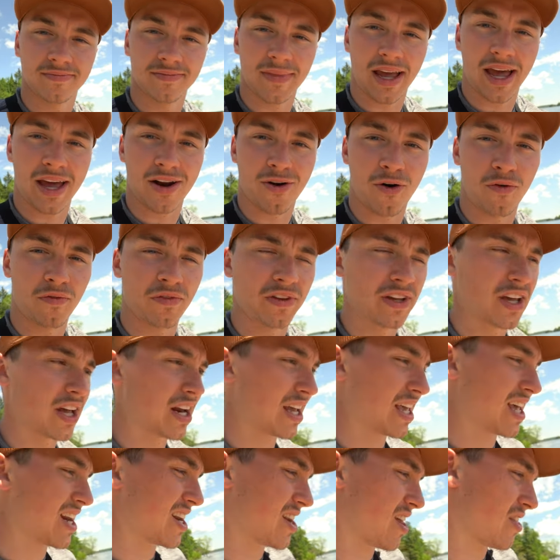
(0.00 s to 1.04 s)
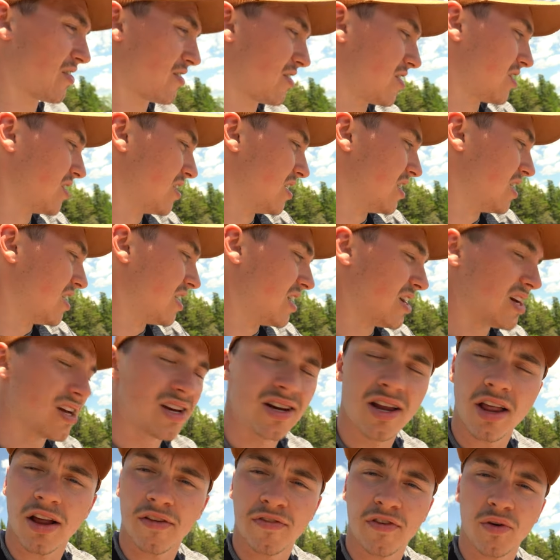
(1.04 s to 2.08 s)
And hopefully gonna get another
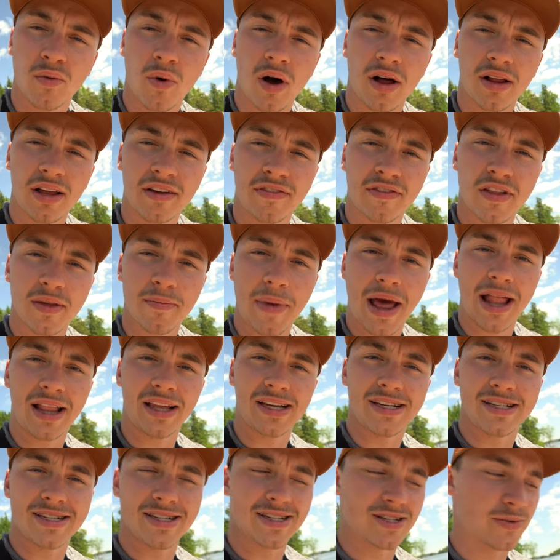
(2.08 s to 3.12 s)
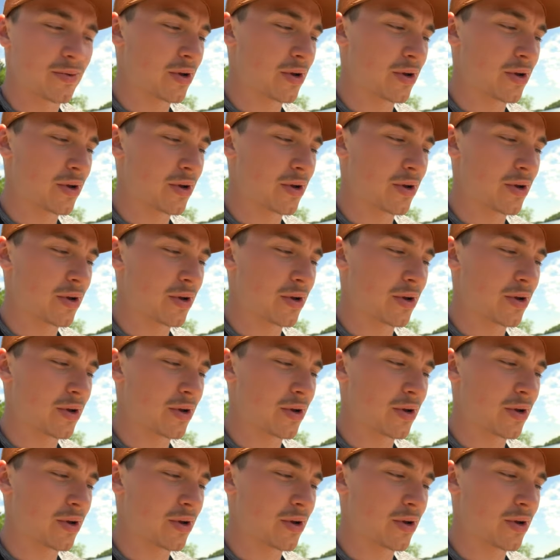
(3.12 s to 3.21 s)
few walleye for the bellies.